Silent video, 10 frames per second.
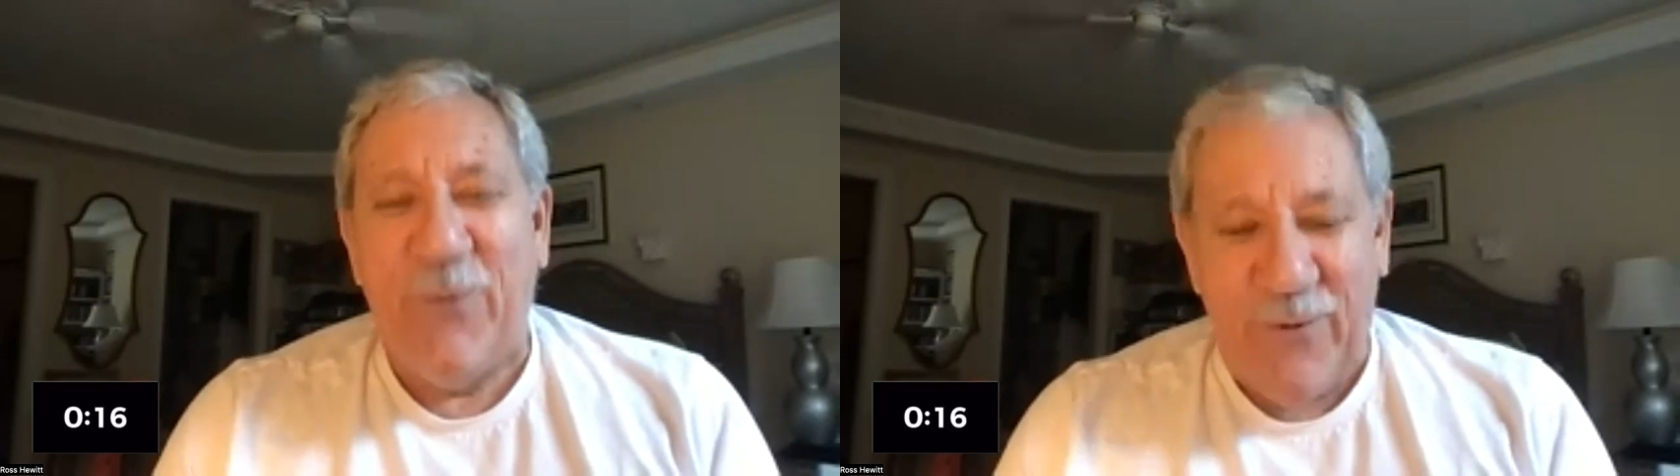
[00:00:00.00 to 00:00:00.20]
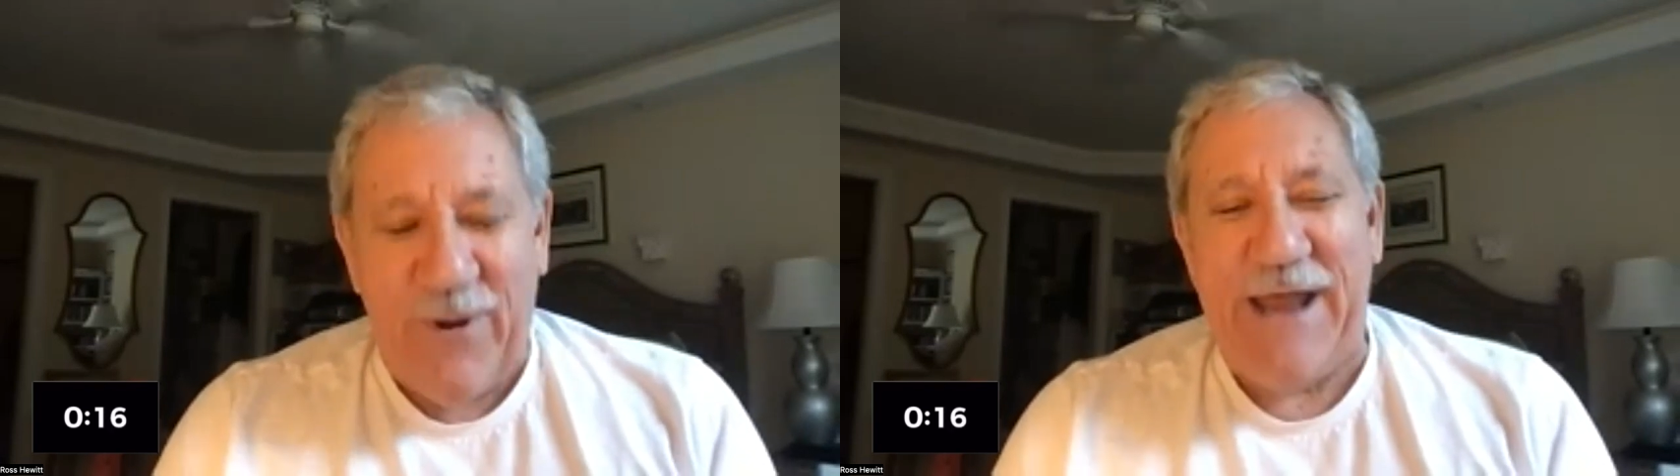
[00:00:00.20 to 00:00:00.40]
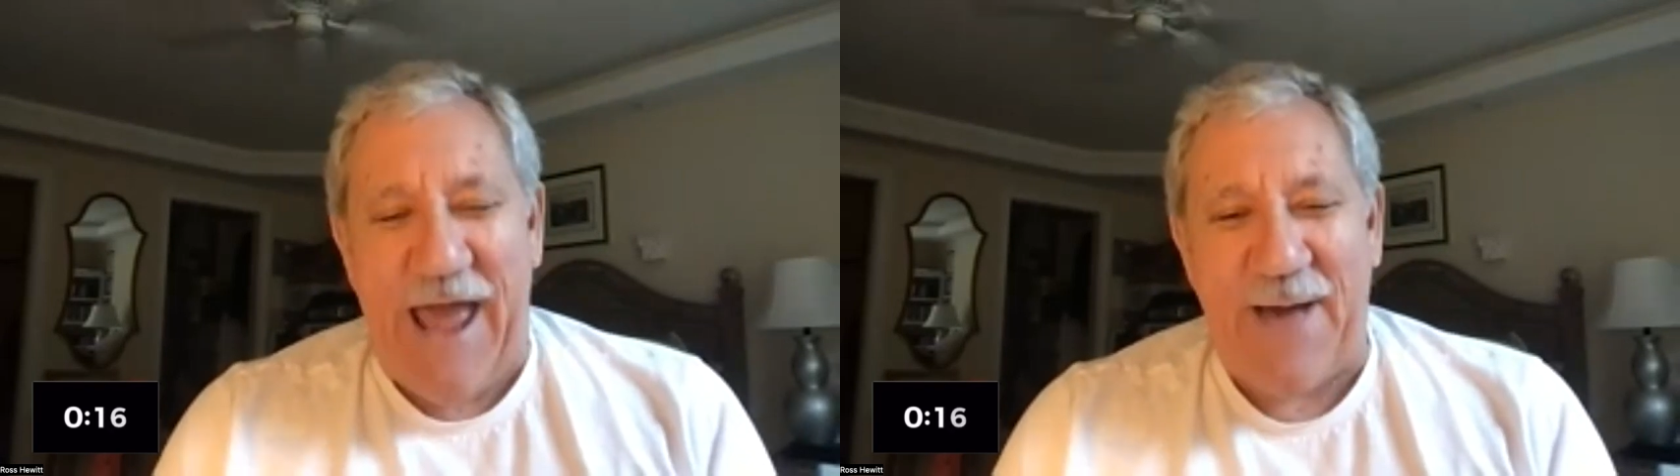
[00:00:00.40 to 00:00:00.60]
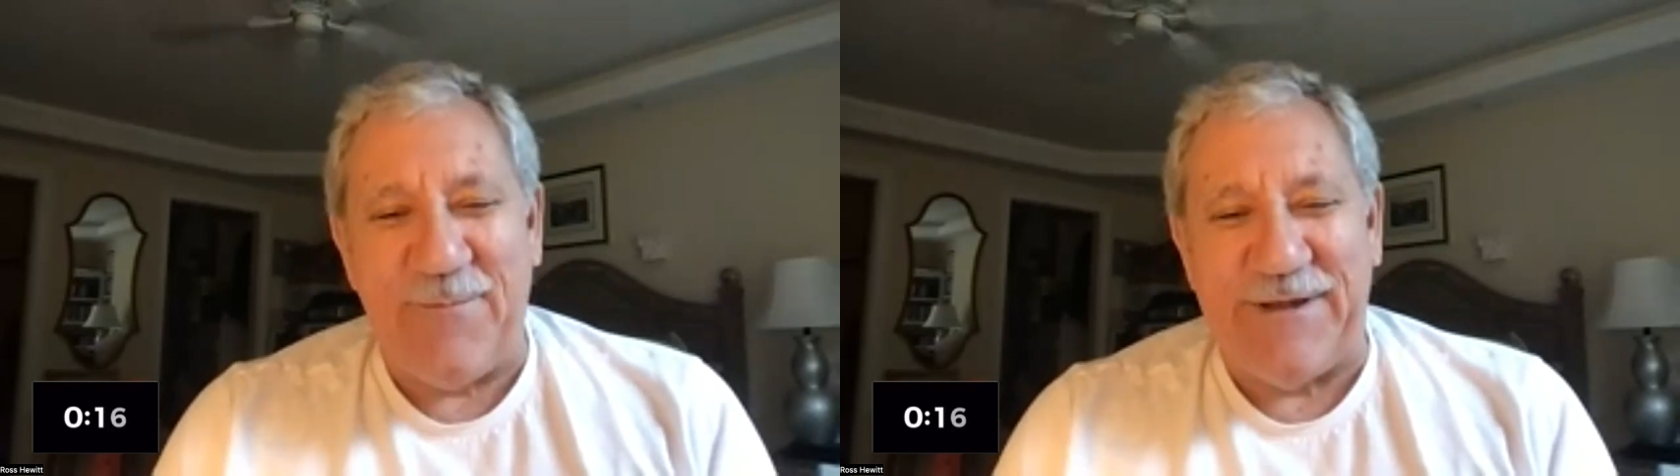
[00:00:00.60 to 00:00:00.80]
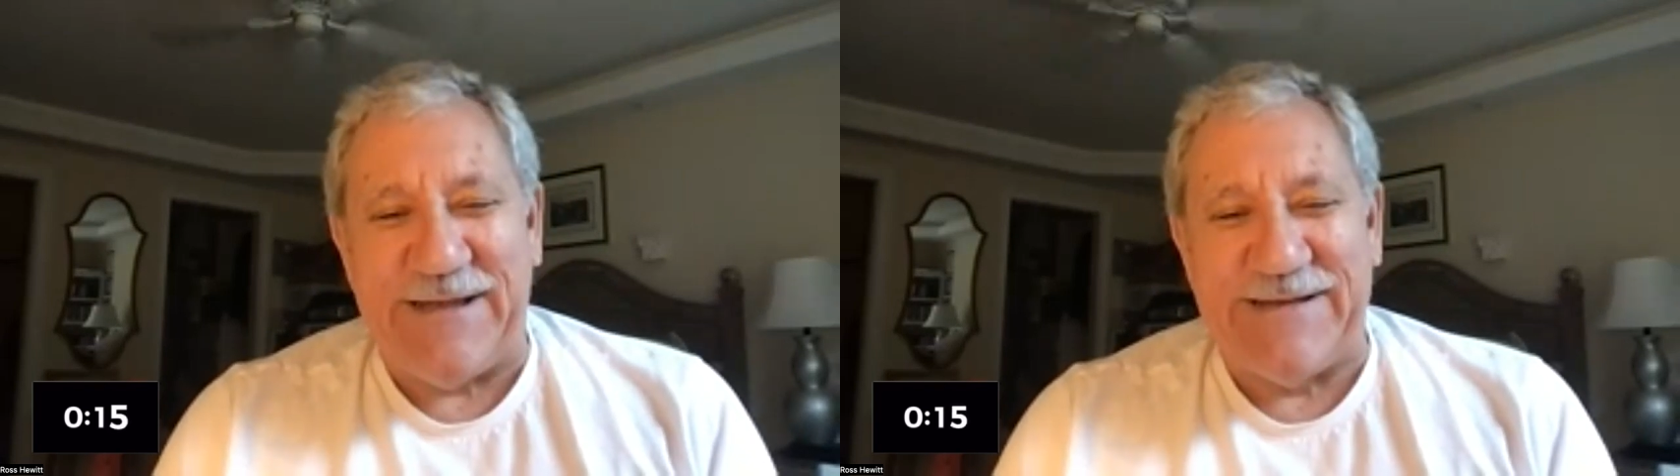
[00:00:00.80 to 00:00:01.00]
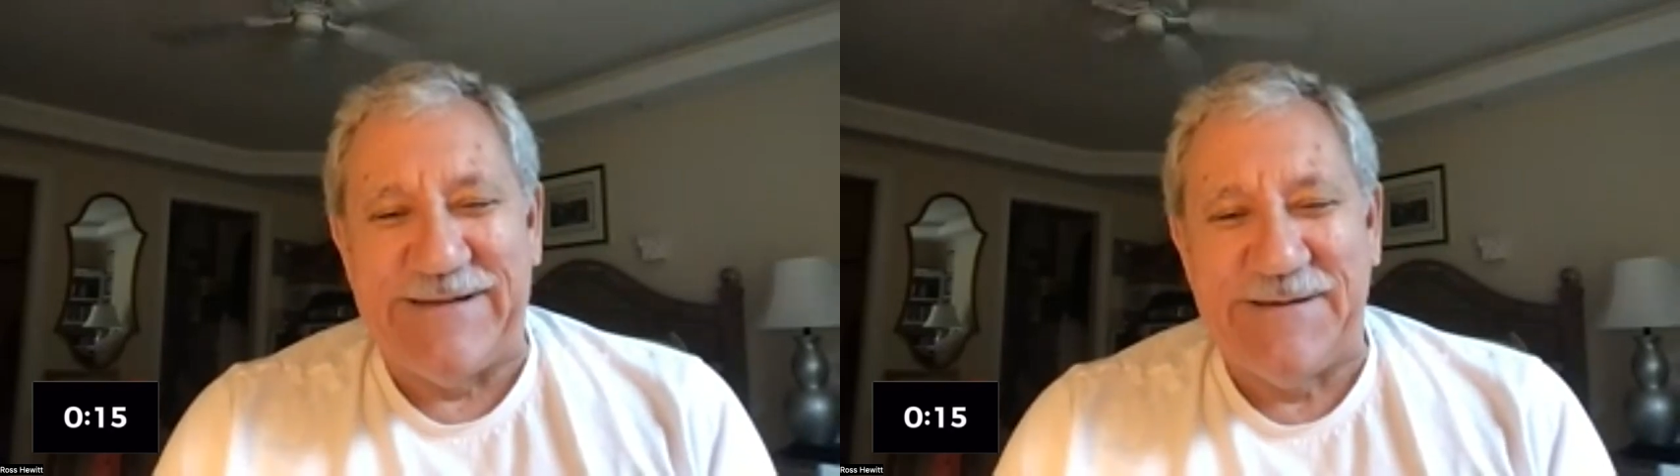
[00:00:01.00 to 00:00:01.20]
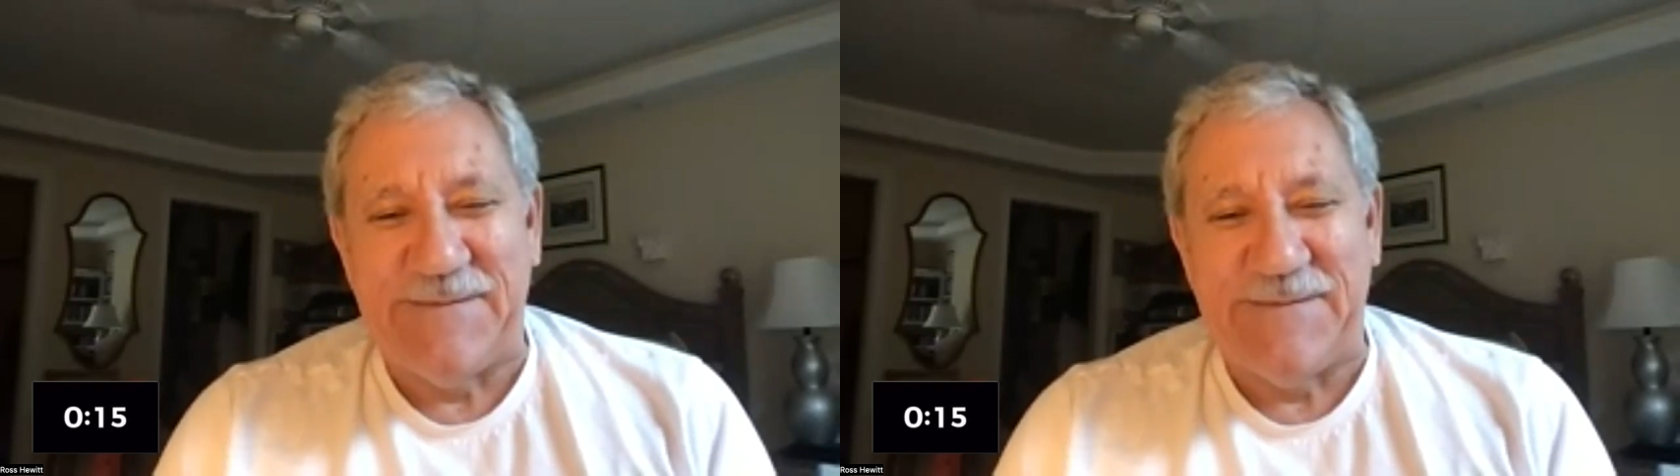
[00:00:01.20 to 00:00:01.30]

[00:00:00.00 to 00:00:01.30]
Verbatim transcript: what happened.